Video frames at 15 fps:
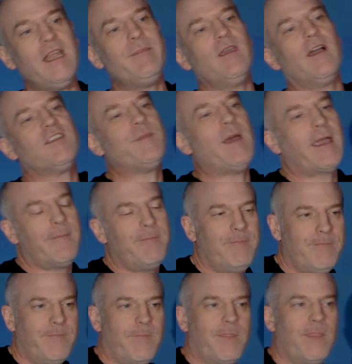API spec.
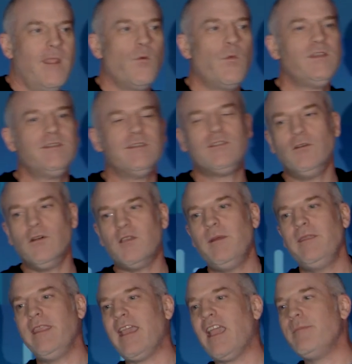We should
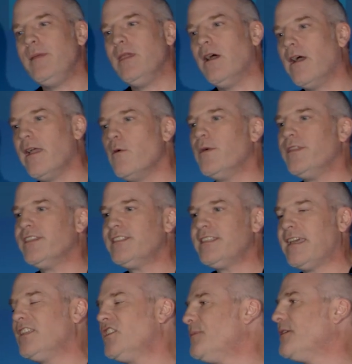document the API with a
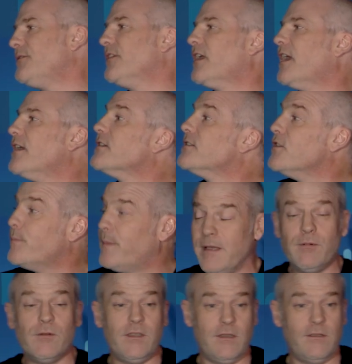standard specification that
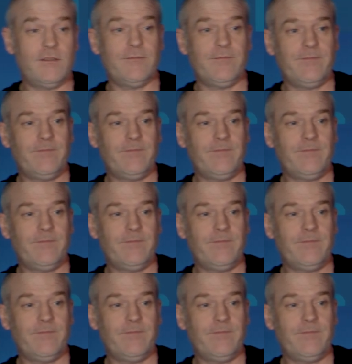people use.